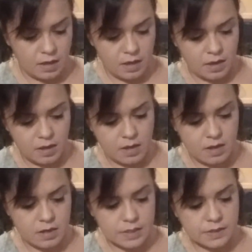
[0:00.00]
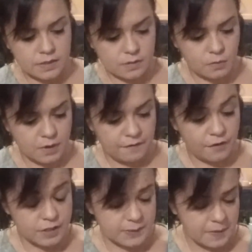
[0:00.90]
And when I
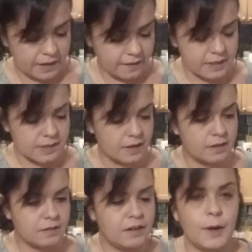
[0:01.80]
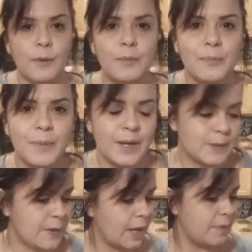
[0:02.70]
first made this, and you know, my
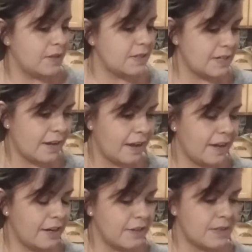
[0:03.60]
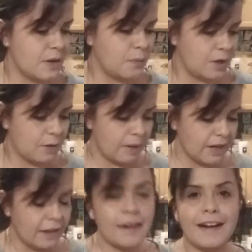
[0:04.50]
husband gave me the stink eye, and he's like, "What are you
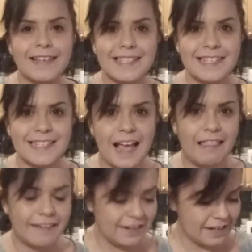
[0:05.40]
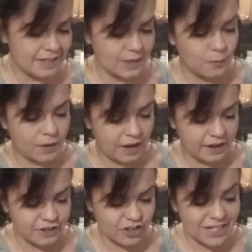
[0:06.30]
making?" And I said, "Salad." He said, "What
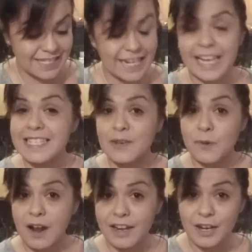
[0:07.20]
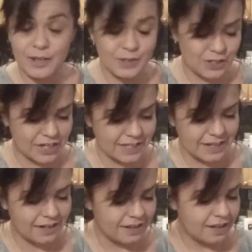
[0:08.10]
kind of dressing?" I said, "We're not gonna use dressing."